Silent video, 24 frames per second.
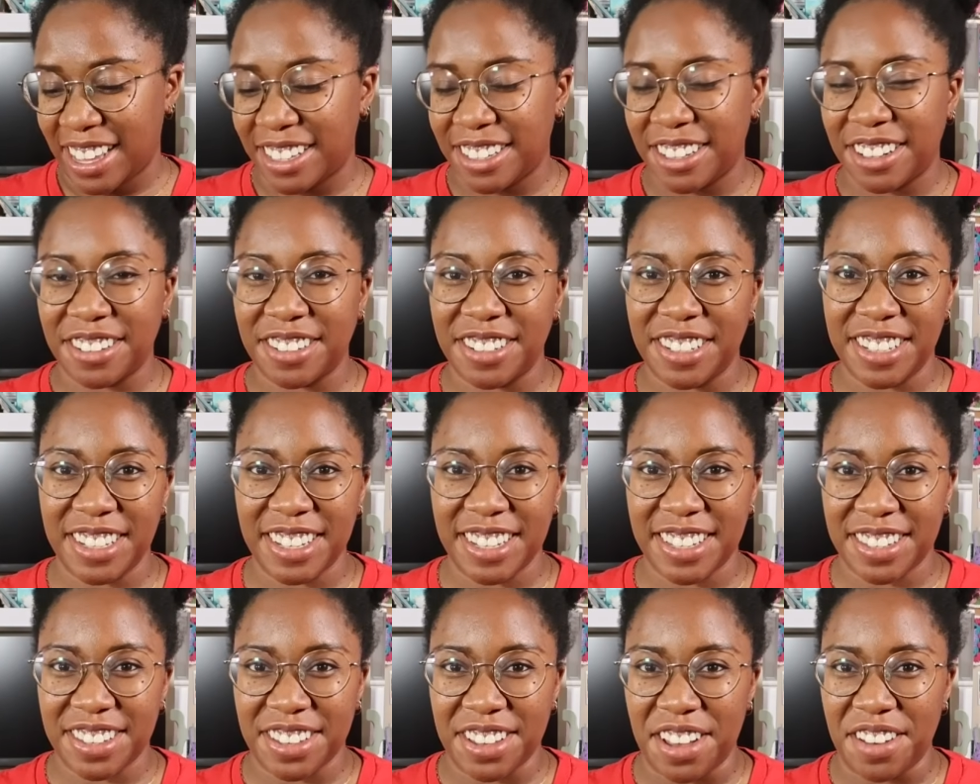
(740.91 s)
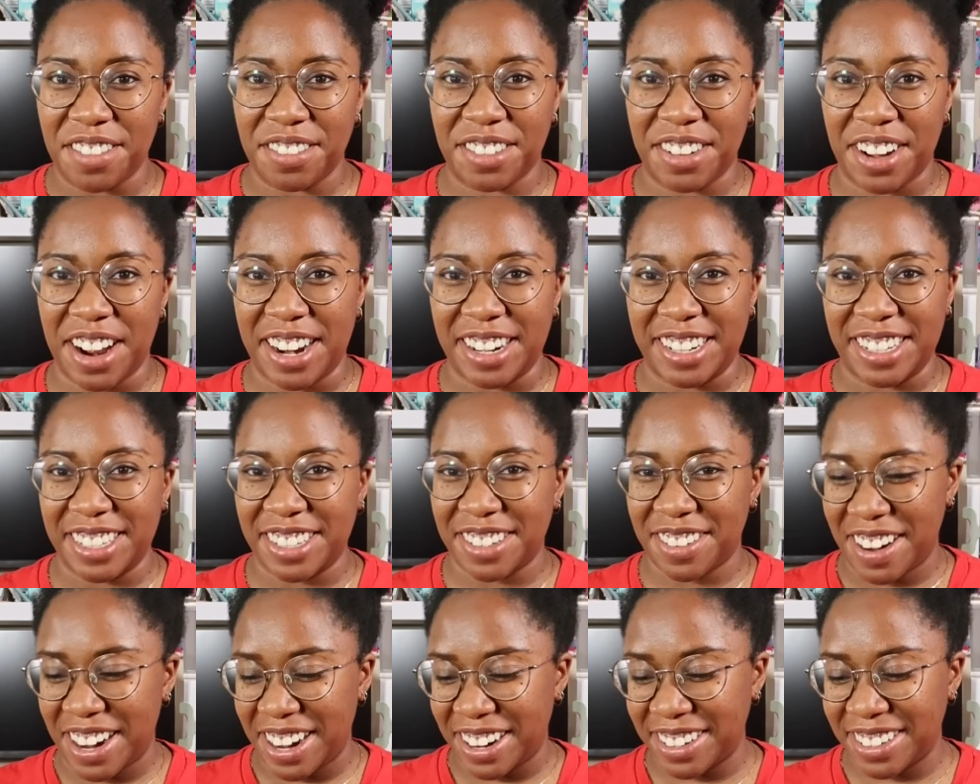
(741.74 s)
Don't you just love granny
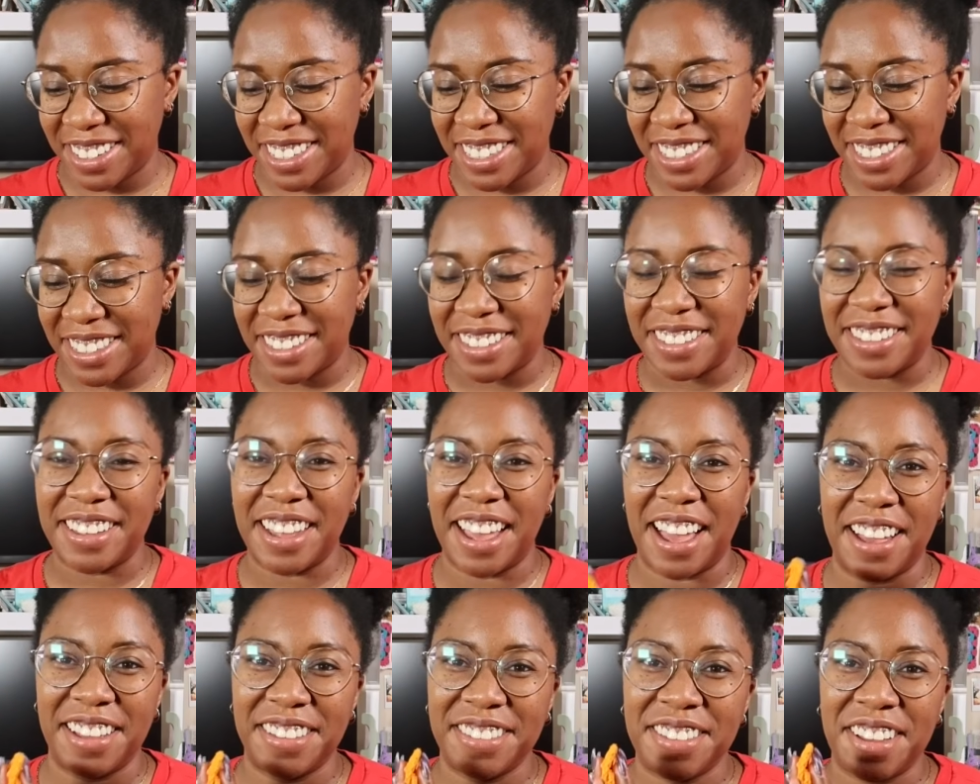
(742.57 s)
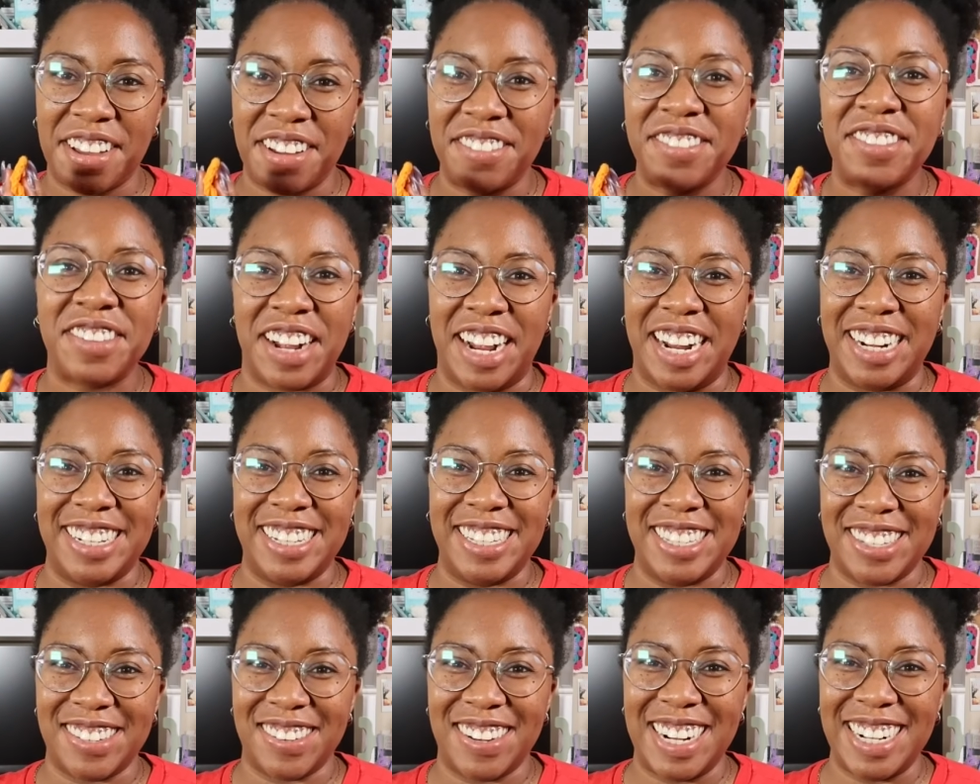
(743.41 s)
squares? I love granny
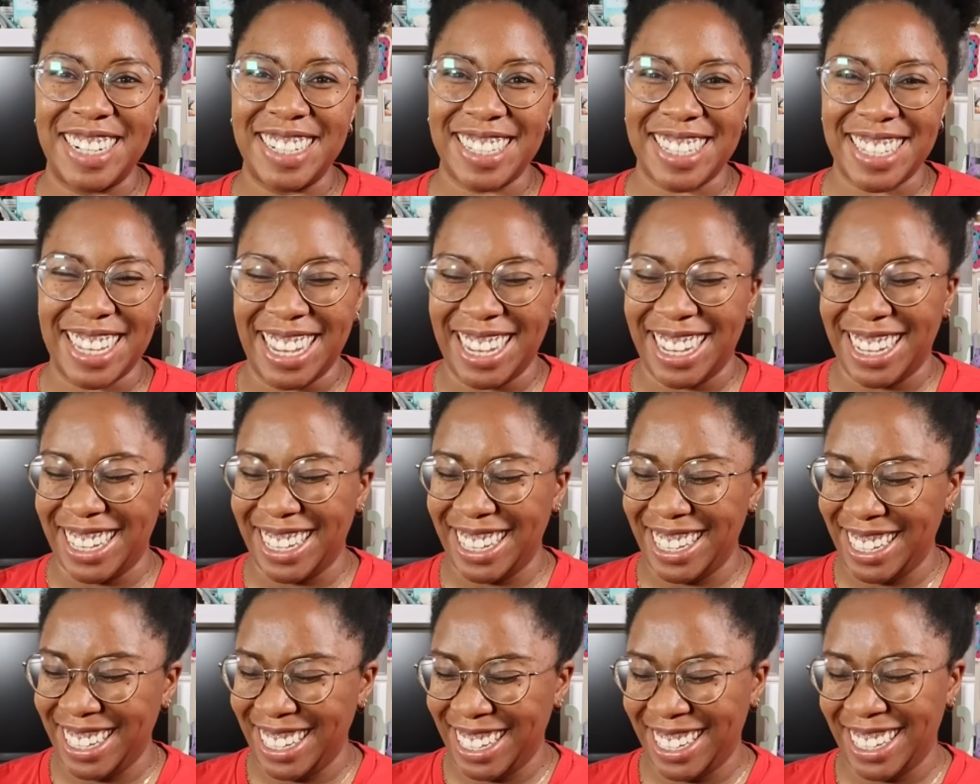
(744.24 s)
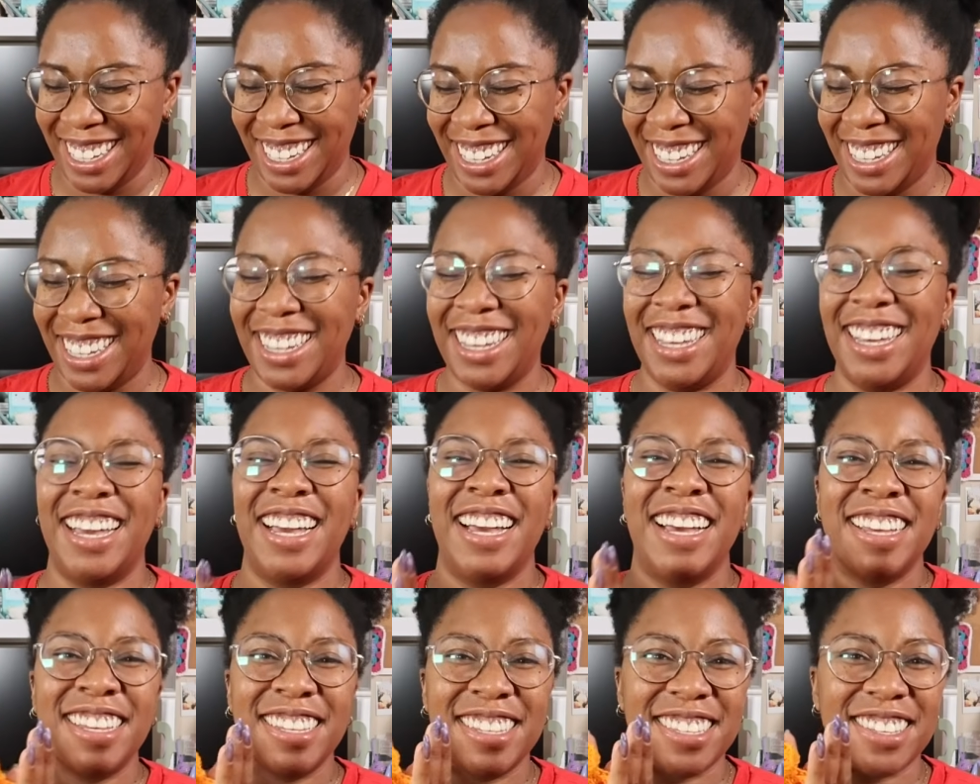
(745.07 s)
squares.
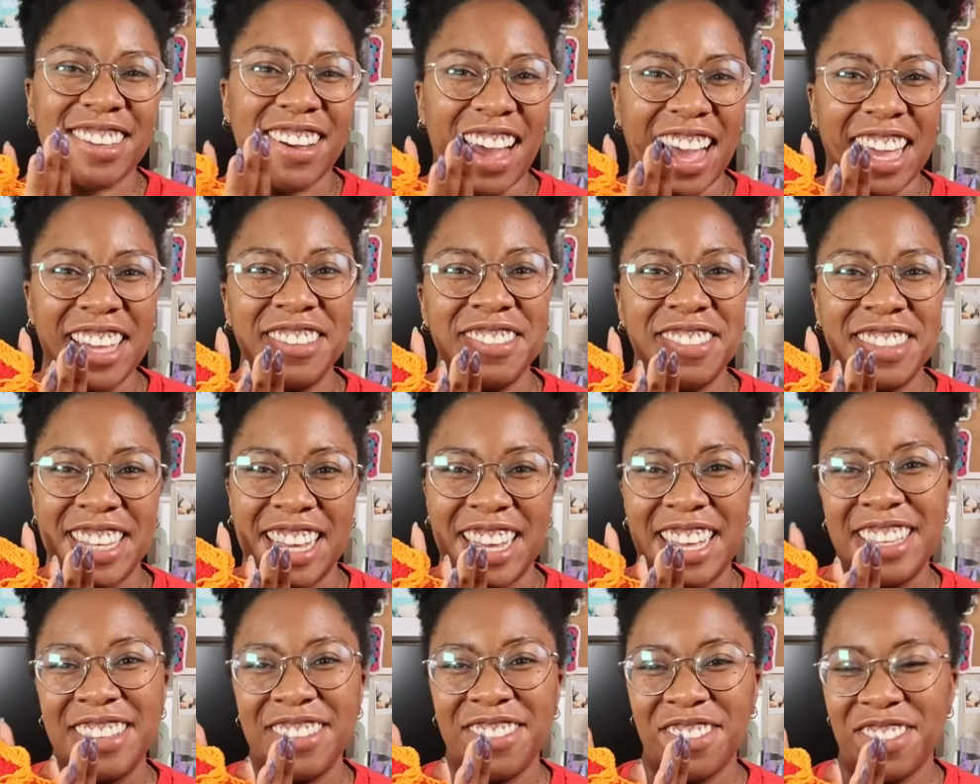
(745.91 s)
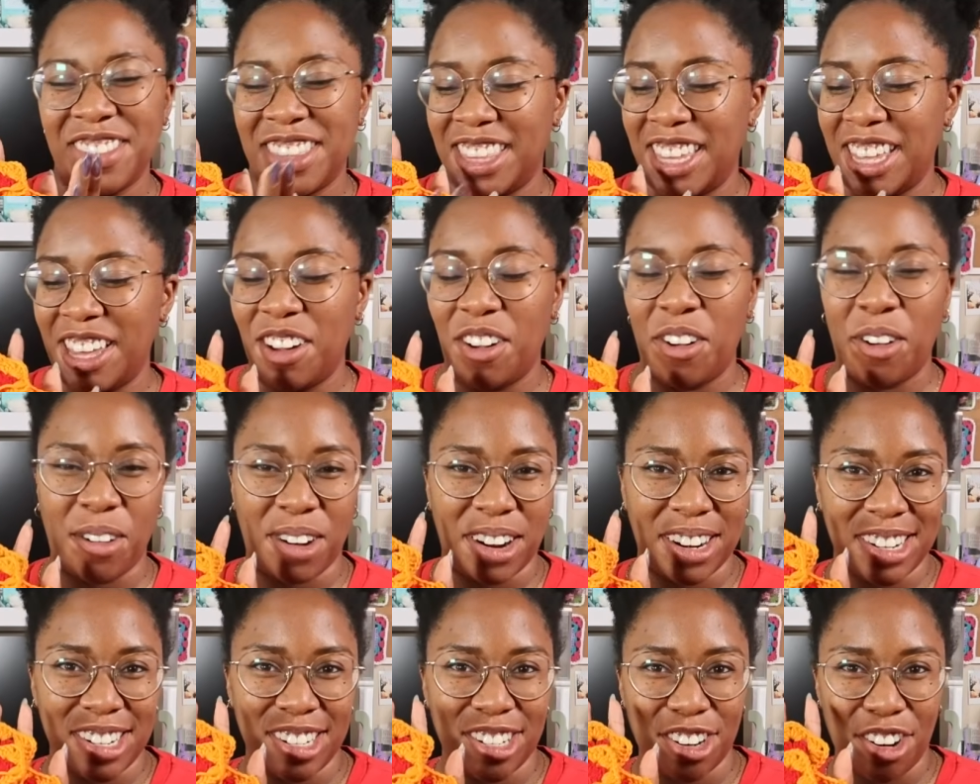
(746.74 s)
So I am done with the
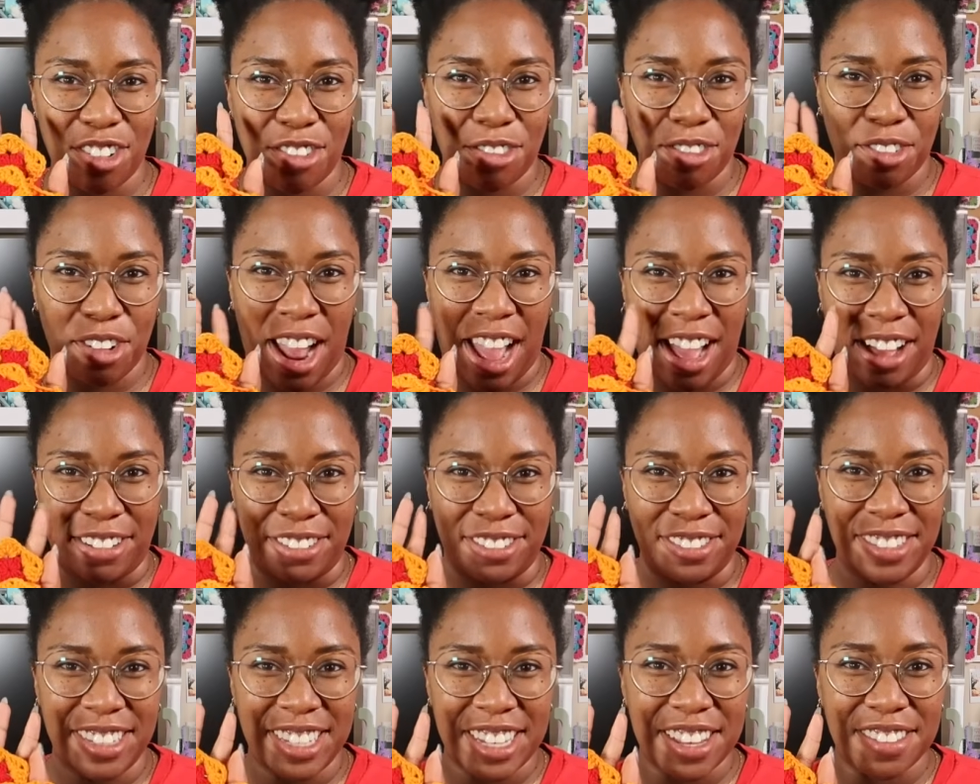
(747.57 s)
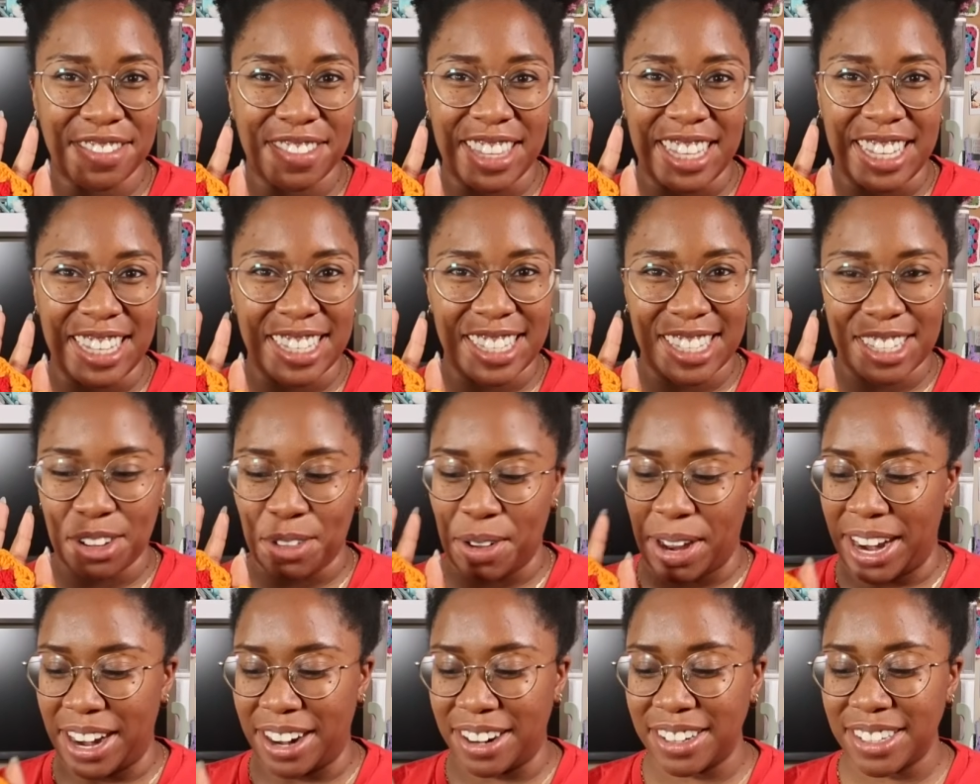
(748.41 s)
orange round of these
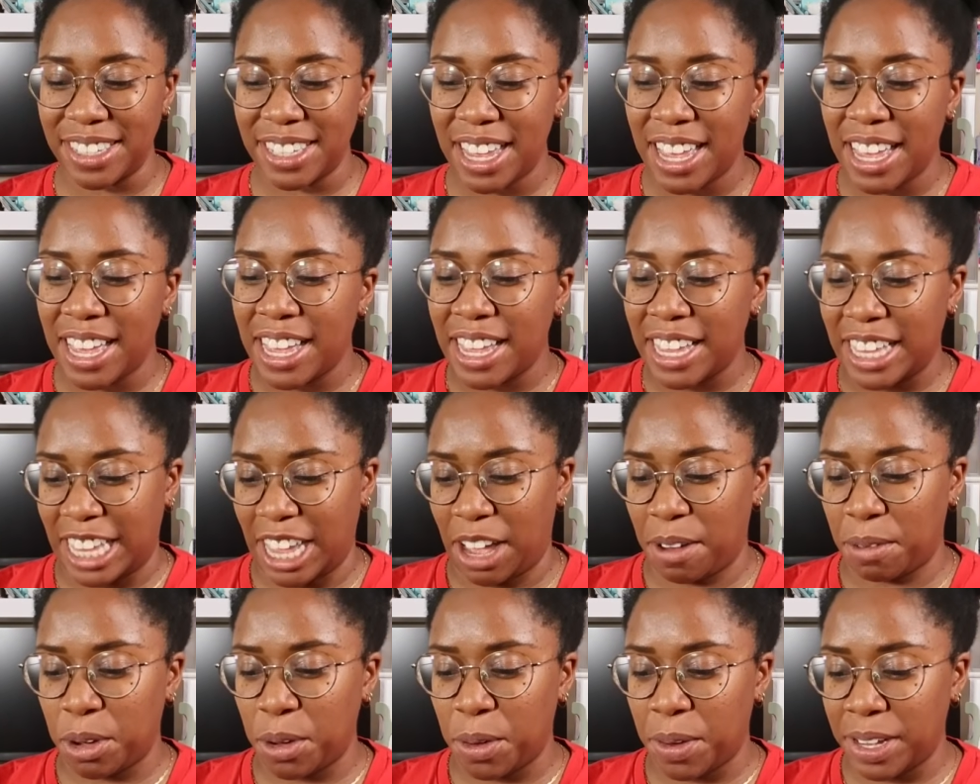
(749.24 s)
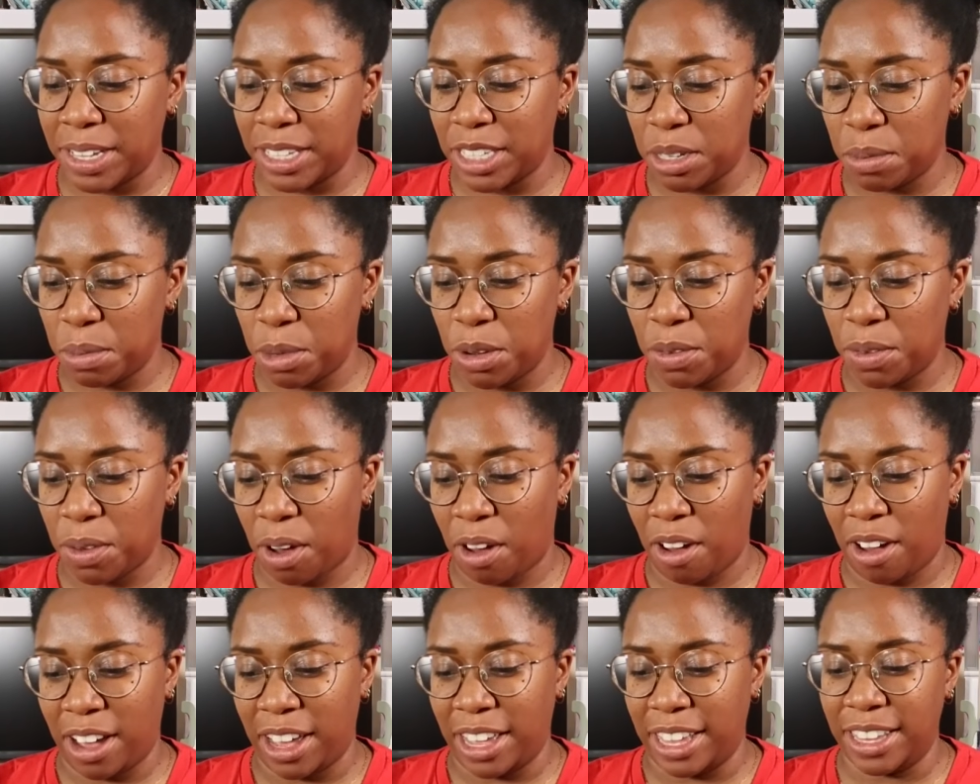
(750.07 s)
squares. Now I'm going to move
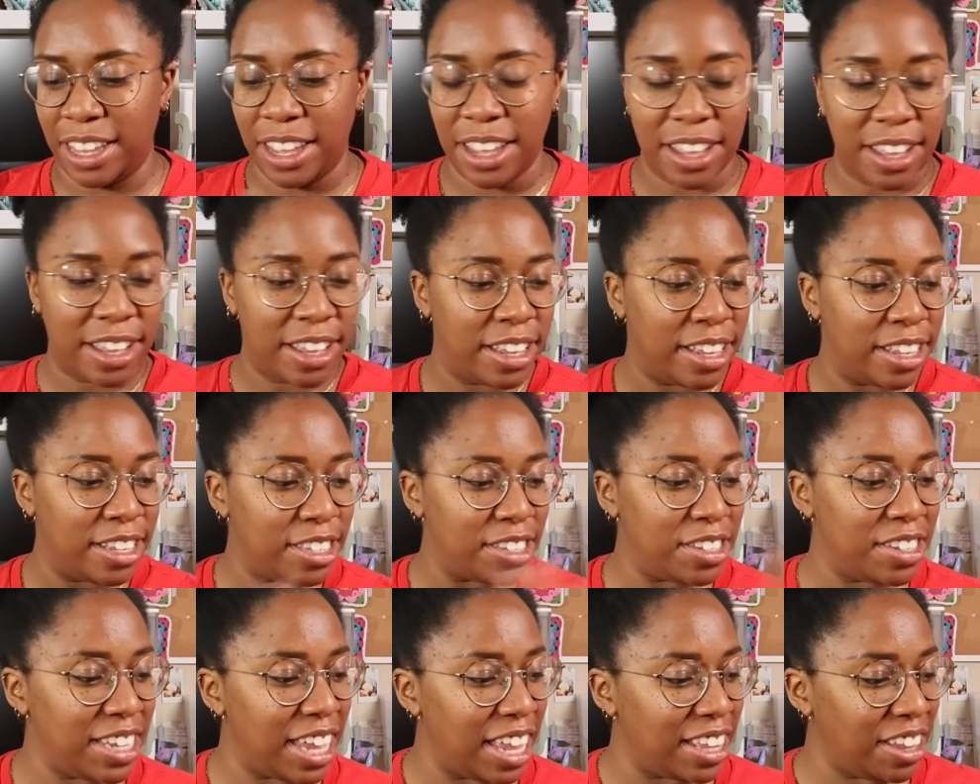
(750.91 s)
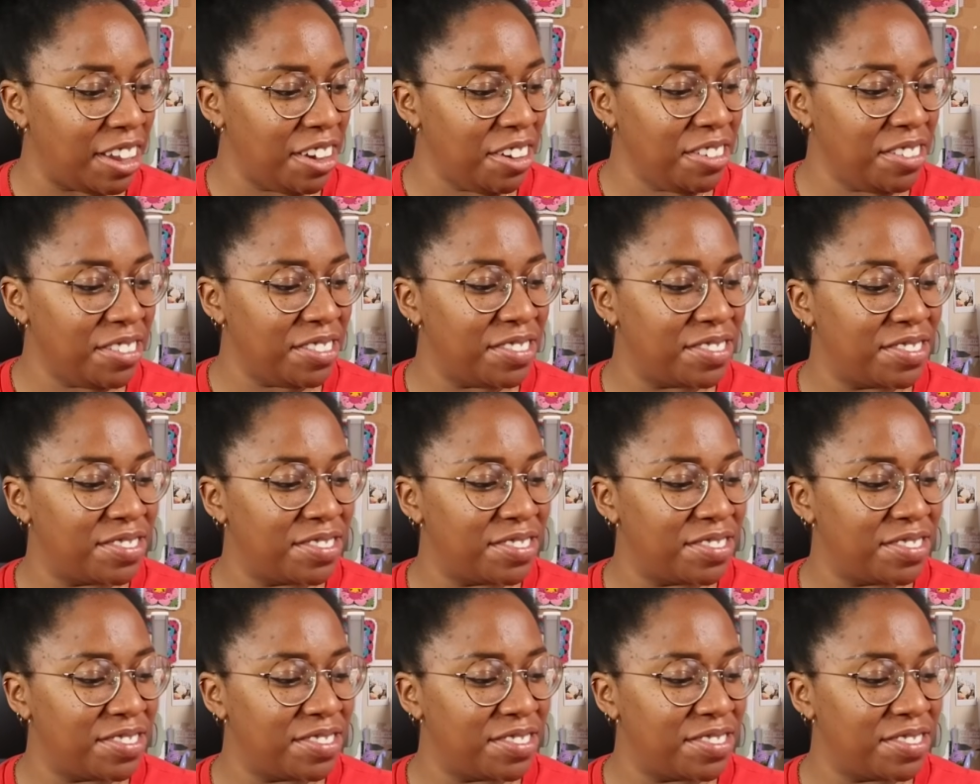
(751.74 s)
on to yellow.